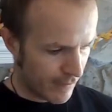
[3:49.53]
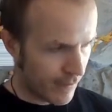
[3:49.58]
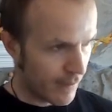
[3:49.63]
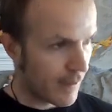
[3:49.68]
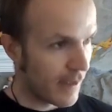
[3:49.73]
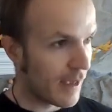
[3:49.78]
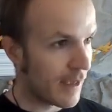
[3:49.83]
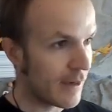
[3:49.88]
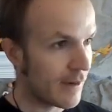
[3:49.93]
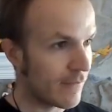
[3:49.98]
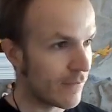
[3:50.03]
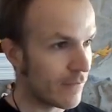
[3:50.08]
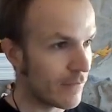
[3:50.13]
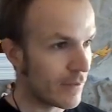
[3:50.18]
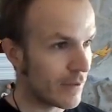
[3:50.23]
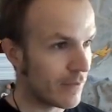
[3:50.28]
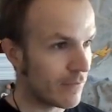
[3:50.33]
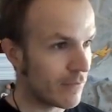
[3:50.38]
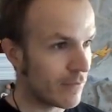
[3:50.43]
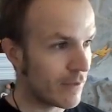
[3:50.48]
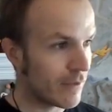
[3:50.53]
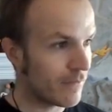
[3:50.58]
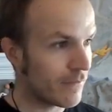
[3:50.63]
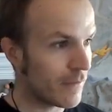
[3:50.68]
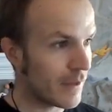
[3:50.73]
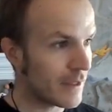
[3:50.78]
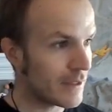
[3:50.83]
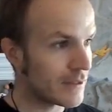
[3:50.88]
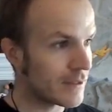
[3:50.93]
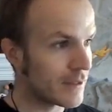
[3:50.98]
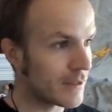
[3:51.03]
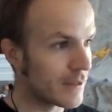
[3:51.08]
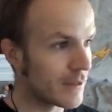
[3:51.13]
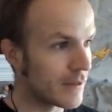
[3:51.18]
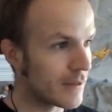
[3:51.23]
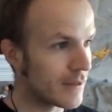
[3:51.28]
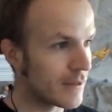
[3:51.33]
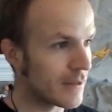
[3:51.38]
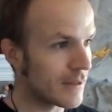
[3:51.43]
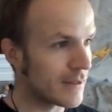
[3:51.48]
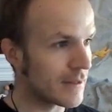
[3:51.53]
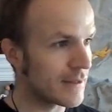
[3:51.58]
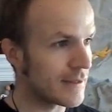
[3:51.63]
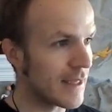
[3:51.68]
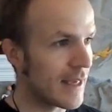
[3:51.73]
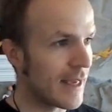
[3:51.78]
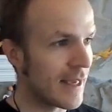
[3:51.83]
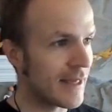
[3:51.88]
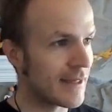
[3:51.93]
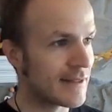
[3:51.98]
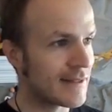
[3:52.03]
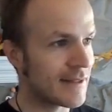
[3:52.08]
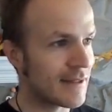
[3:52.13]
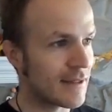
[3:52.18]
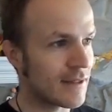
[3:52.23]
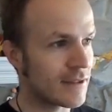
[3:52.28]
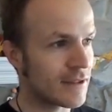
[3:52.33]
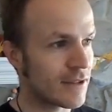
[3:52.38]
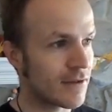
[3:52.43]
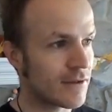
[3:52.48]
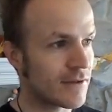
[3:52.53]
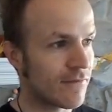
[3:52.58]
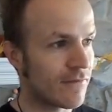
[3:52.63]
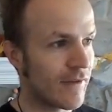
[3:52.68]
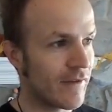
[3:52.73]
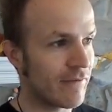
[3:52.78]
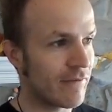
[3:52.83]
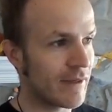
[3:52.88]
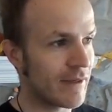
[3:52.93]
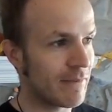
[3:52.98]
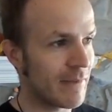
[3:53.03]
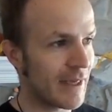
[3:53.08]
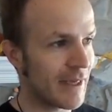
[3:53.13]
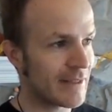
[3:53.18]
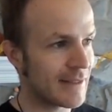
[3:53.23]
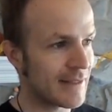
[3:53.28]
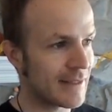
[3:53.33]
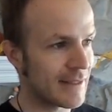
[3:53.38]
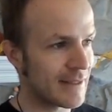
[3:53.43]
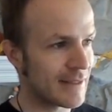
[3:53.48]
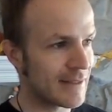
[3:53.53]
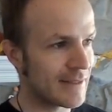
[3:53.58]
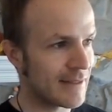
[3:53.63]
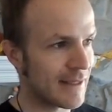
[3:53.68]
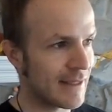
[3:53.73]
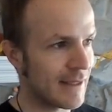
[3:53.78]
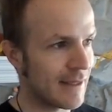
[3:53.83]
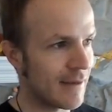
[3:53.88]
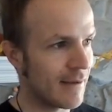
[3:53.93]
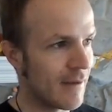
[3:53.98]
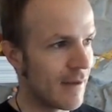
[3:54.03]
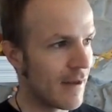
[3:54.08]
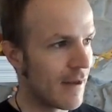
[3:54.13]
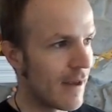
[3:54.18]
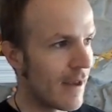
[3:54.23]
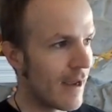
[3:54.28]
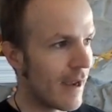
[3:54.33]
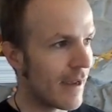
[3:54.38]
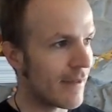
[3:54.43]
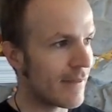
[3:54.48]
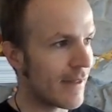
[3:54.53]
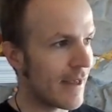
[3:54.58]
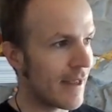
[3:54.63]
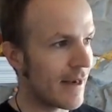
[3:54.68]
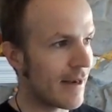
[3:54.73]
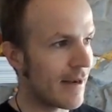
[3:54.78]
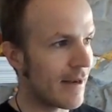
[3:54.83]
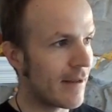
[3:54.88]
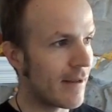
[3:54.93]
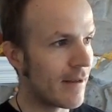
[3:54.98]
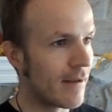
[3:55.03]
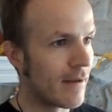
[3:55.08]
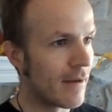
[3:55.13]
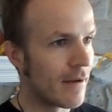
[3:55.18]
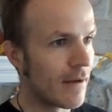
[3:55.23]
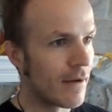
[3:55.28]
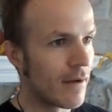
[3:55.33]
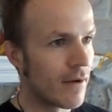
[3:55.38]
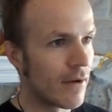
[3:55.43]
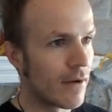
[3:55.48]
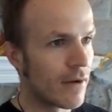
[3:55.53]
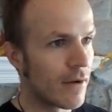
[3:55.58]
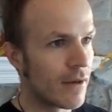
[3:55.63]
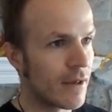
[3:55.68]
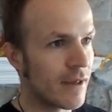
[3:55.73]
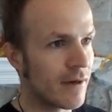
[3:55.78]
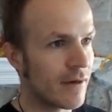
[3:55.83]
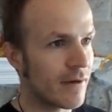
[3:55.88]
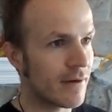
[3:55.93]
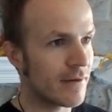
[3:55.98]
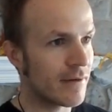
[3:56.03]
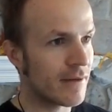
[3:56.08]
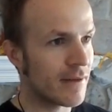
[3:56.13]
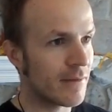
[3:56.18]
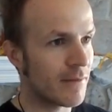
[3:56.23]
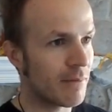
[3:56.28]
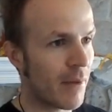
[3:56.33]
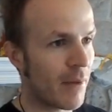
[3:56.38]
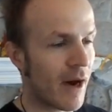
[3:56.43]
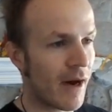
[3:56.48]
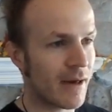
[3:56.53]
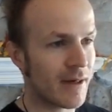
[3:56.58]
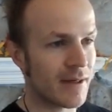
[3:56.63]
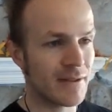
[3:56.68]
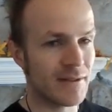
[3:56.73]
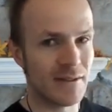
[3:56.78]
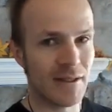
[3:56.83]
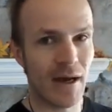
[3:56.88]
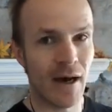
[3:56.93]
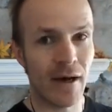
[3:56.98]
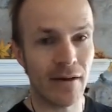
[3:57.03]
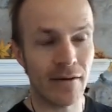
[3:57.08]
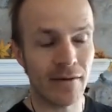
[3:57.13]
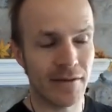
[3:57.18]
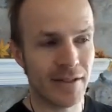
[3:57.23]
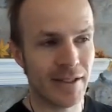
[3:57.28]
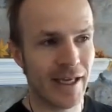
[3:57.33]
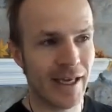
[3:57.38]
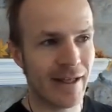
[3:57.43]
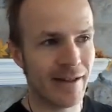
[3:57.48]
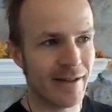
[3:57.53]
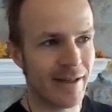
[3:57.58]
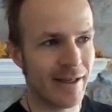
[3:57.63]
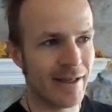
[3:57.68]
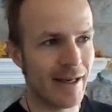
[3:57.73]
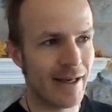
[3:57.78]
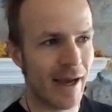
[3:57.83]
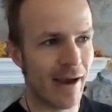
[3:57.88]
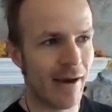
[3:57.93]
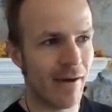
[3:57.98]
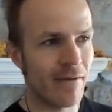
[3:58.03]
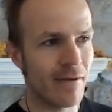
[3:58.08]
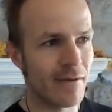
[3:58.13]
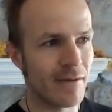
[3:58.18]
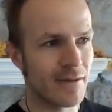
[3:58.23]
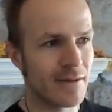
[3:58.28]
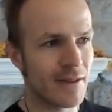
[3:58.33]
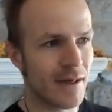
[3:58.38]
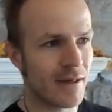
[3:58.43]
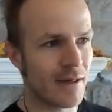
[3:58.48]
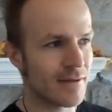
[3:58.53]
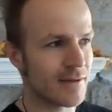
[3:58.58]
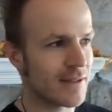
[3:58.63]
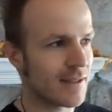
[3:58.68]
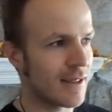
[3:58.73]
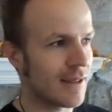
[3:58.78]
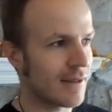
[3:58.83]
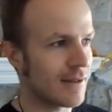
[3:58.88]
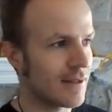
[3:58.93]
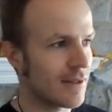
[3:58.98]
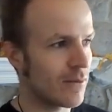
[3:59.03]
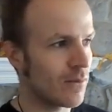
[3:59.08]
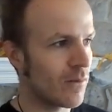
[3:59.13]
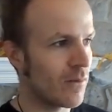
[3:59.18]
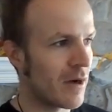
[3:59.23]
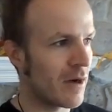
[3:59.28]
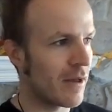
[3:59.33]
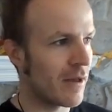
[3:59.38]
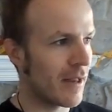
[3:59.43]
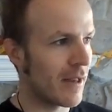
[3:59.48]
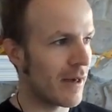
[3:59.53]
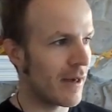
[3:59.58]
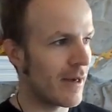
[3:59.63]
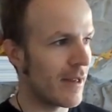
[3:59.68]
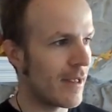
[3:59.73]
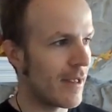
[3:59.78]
And if we refresh this, it shows 50 messages, see? And then here the pod is auto-scaling now. It's auto-scaled to 1.